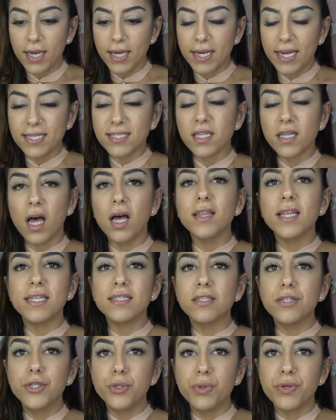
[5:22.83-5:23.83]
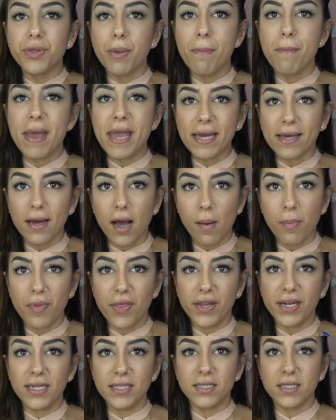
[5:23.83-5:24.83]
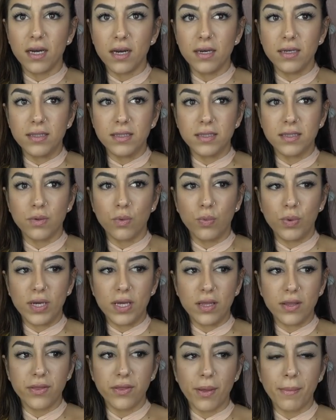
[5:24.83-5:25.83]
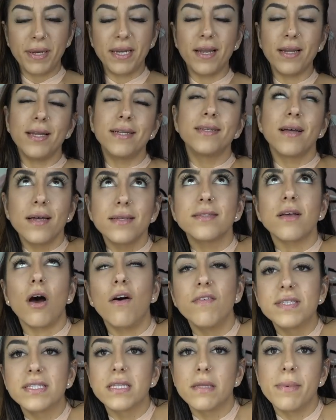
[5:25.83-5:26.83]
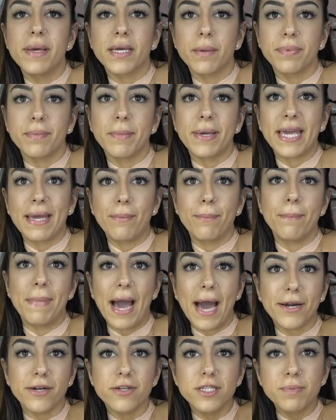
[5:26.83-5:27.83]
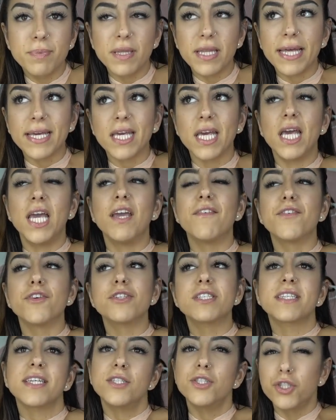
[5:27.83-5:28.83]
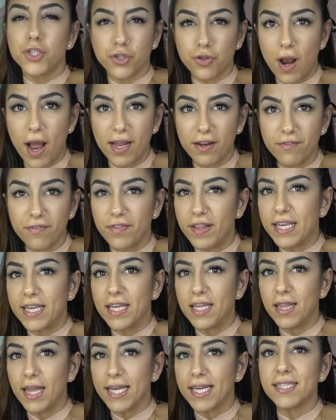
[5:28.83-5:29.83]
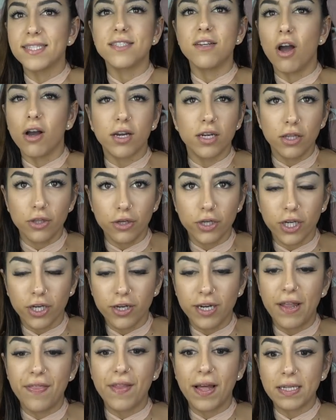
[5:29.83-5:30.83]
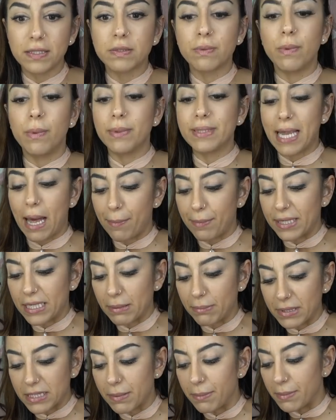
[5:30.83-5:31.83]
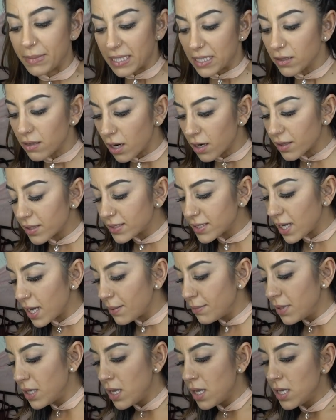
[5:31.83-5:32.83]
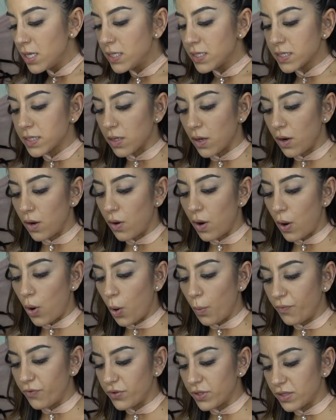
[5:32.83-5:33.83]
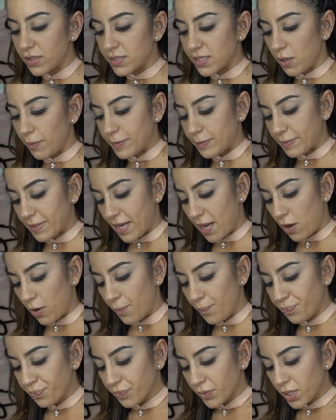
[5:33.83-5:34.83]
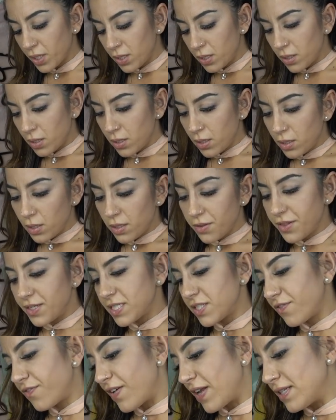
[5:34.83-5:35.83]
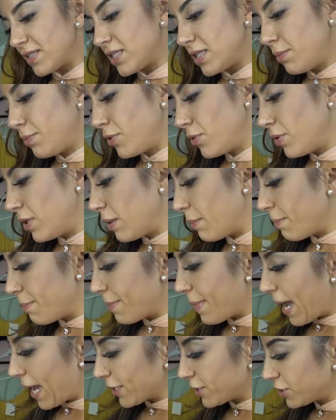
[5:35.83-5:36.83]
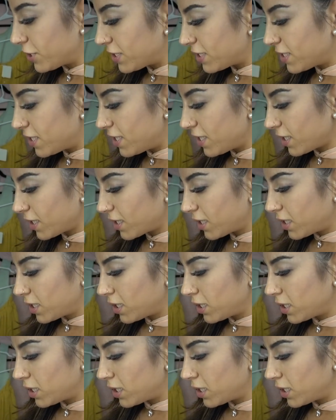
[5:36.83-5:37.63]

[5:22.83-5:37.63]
It has a lot less to do with the makeup than it does with, I mean, it does, obviously the makeup matters, but like if your skin's dry and flaky, like it's not gonna look good, and that's what was happening to me a lot of the time. So hopefully this helps me out. This Fenty Beauty matchstick.